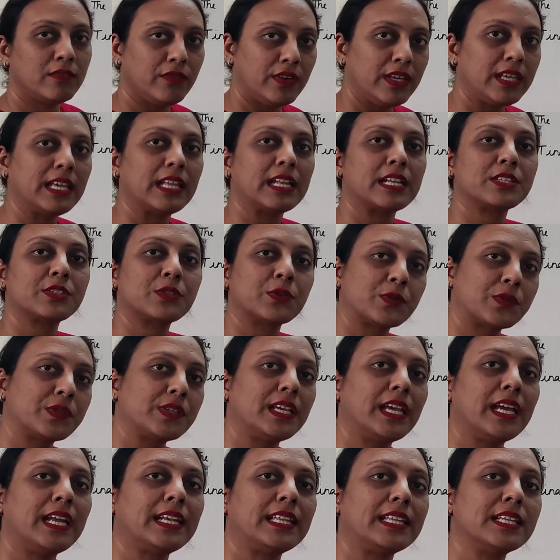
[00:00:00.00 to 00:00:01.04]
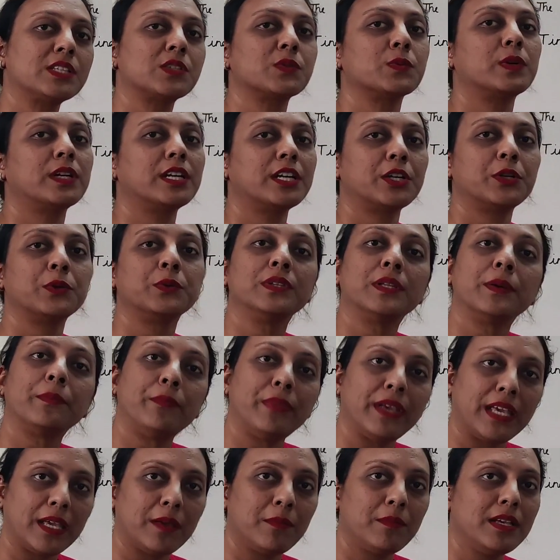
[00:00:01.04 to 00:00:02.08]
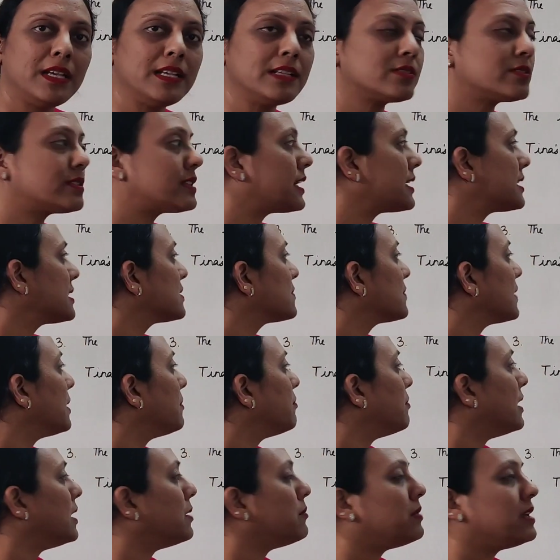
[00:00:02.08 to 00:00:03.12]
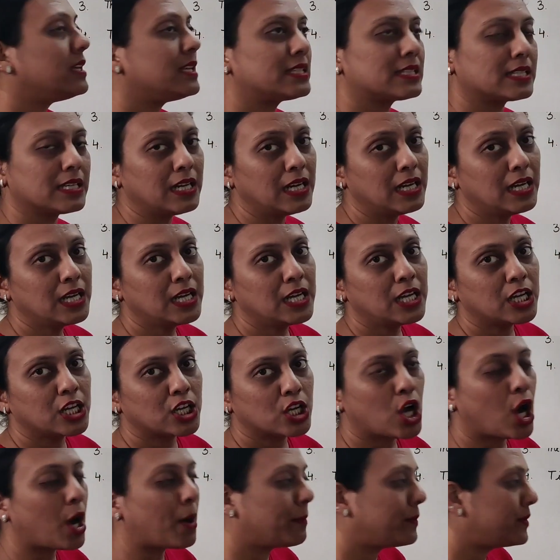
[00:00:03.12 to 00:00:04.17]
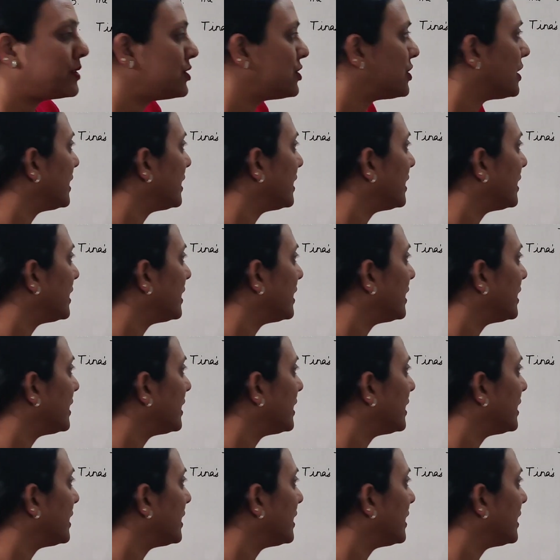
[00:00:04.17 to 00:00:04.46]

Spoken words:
we can associate this word to the baby. So that is why baby is a common